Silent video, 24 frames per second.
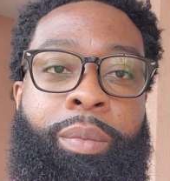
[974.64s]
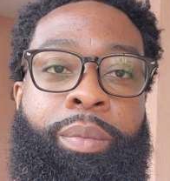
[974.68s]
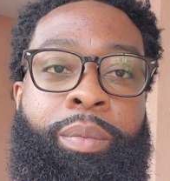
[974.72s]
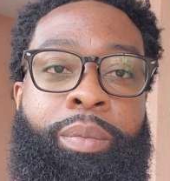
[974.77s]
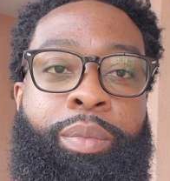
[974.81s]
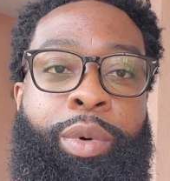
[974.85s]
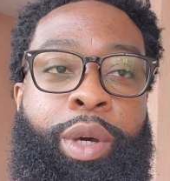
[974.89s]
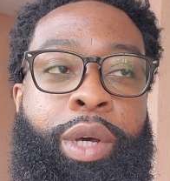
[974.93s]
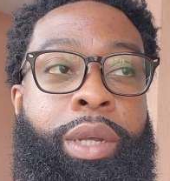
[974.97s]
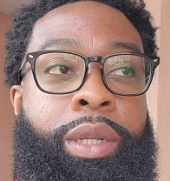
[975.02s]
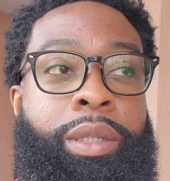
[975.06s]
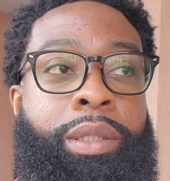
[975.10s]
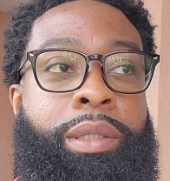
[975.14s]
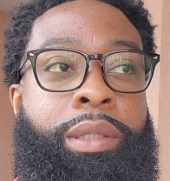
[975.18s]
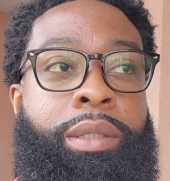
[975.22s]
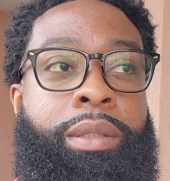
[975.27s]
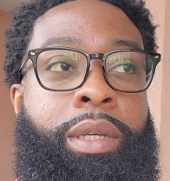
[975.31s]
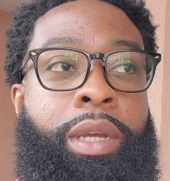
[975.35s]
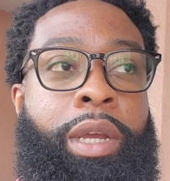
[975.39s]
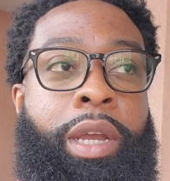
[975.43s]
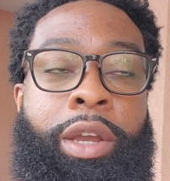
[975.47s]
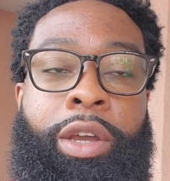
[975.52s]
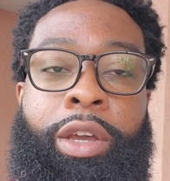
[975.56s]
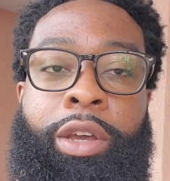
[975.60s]
But the
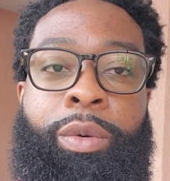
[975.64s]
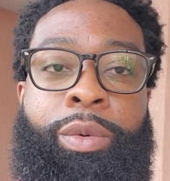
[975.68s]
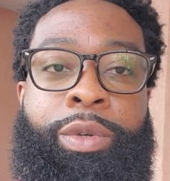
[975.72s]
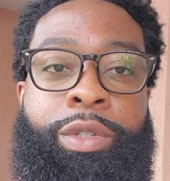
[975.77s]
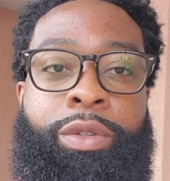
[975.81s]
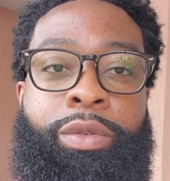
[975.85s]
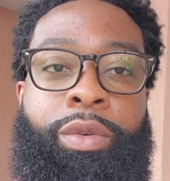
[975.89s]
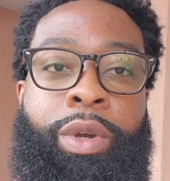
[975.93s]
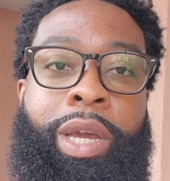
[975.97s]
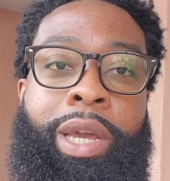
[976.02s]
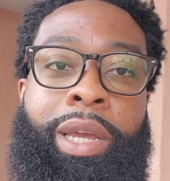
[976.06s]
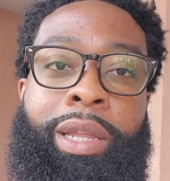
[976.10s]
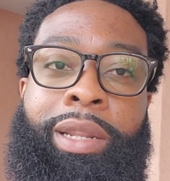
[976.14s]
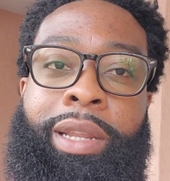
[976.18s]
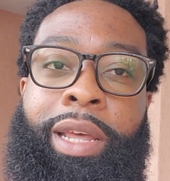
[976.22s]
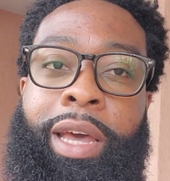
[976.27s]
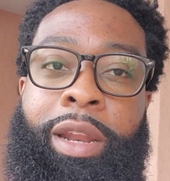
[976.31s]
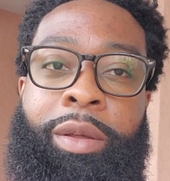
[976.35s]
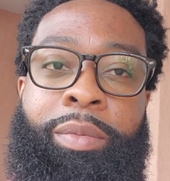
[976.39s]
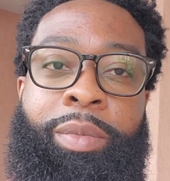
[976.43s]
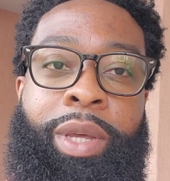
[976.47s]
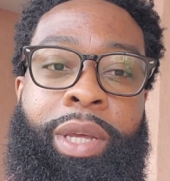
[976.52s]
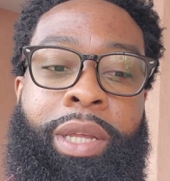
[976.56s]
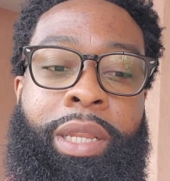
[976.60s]
haircut was great, not
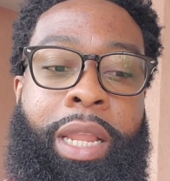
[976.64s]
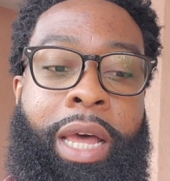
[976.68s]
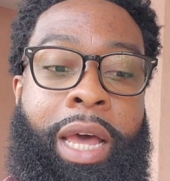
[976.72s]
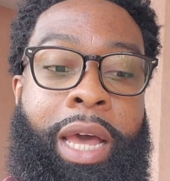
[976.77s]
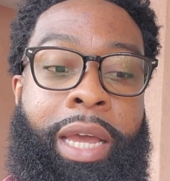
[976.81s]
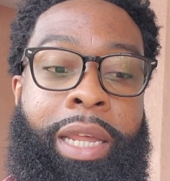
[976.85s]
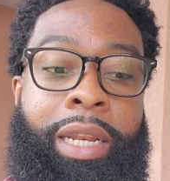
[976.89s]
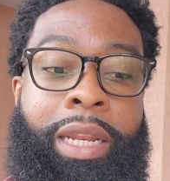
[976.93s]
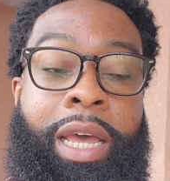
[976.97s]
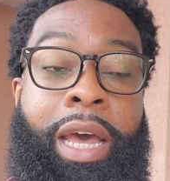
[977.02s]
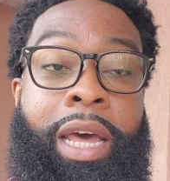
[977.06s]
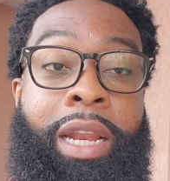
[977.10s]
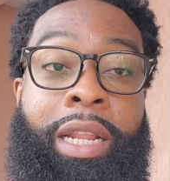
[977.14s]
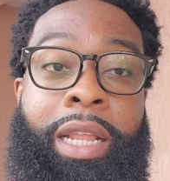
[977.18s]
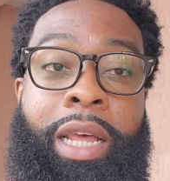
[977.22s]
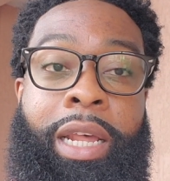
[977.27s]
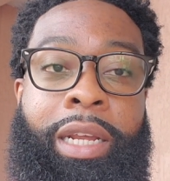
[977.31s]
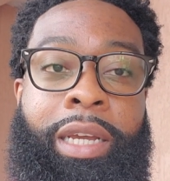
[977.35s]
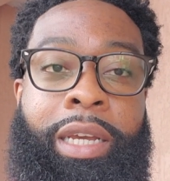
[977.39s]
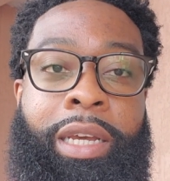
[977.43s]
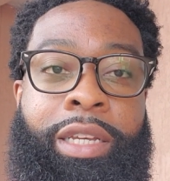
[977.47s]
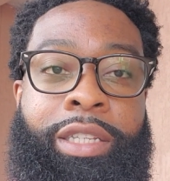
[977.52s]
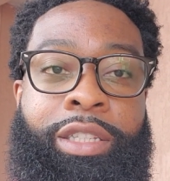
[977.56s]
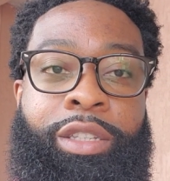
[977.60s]
a big line, not a lot of
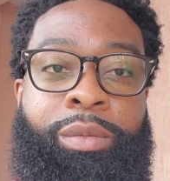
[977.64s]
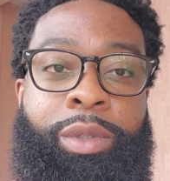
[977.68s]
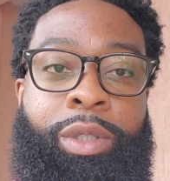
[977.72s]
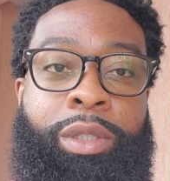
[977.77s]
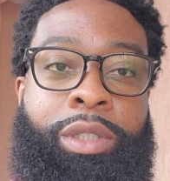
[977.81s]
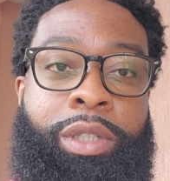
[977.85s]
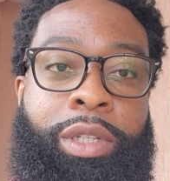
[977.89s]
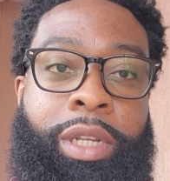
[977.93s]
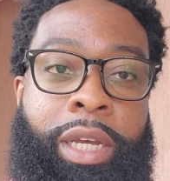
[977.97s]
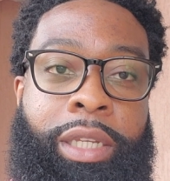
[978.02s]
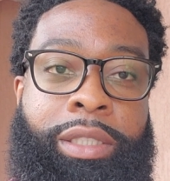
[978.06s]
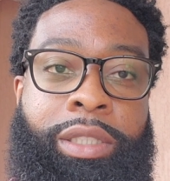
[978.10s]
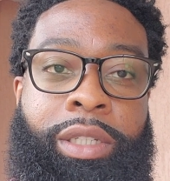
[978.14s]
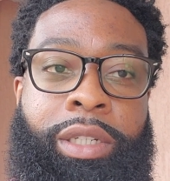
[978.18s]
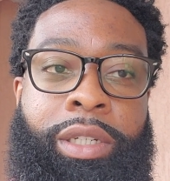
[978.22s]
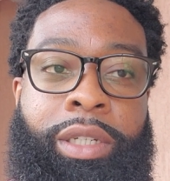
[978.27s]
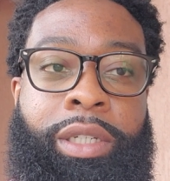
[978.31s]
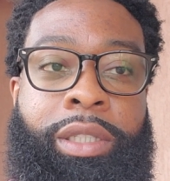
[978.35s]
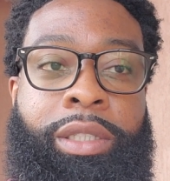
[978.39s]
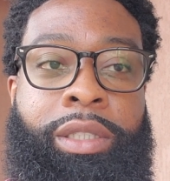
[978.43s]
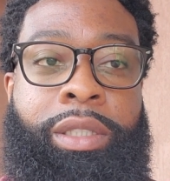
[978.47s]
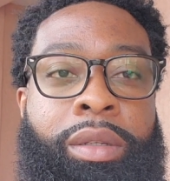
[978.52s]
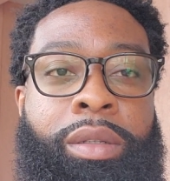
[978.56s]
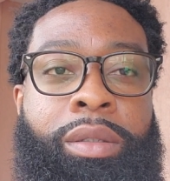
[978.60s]
customers, so that's good.